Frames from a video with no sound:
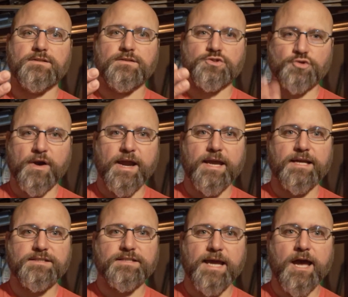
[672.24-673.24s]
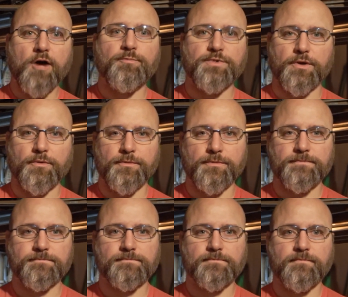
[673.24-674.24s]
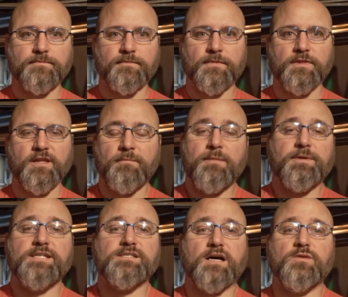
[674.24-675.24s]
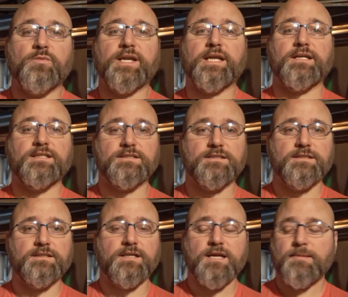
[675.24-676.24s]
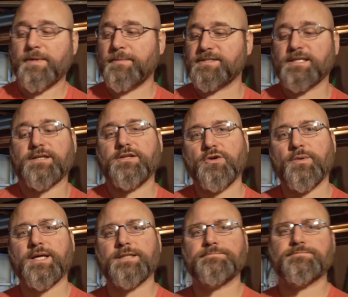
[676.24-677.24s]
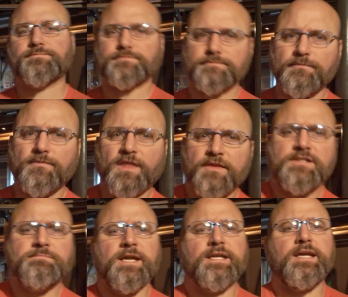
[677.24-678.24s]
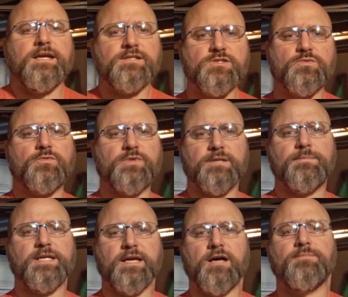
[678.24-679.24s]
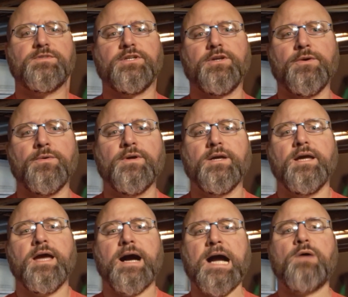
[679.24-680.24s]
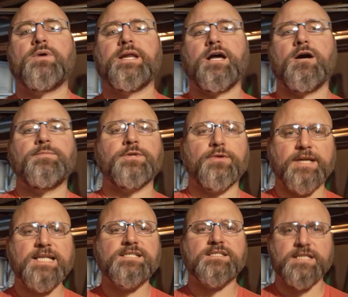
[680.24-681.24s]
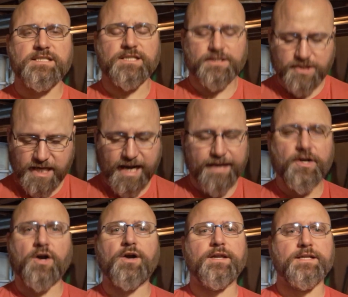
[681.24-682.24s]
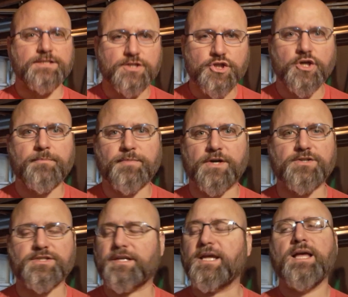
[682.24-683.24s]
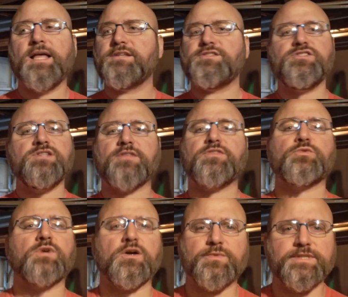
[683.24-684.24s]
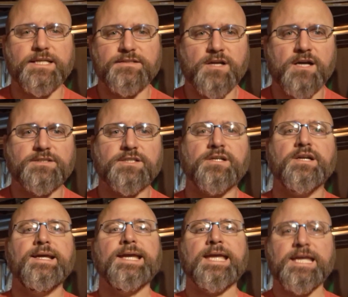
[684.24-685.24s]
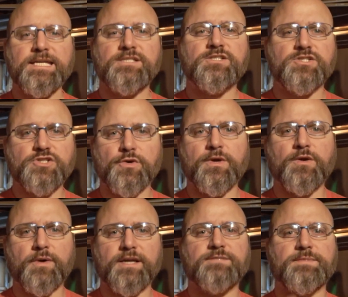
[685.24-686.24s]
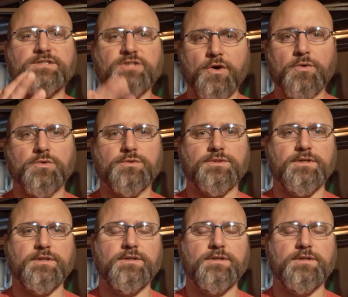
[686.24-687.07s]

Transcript: trying to help you. Now, maybe he's unwitting. Maybe he's like, you know what? These medications would really be help to you. I want to help you. And he's a kind-hearted, he's a good person. There's nothing wrong with that doctor. He's just doing what he's been told.